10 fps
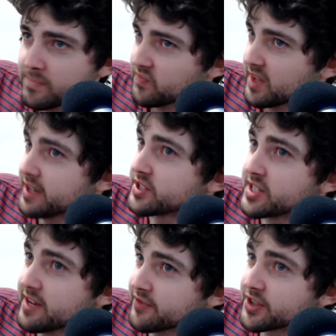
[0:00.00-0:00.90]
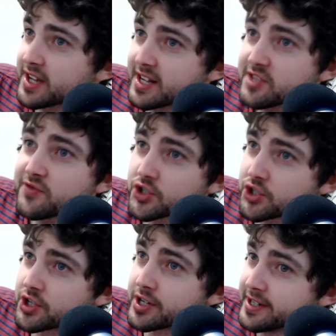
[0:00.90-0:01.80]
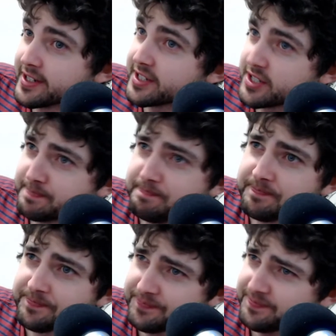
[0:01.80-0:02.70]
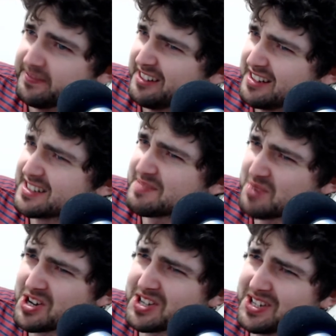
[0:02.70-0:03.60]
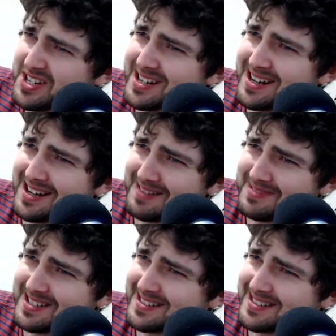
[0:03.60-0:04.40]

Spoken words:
It's different, that's for sure. It's pretty good. I mean,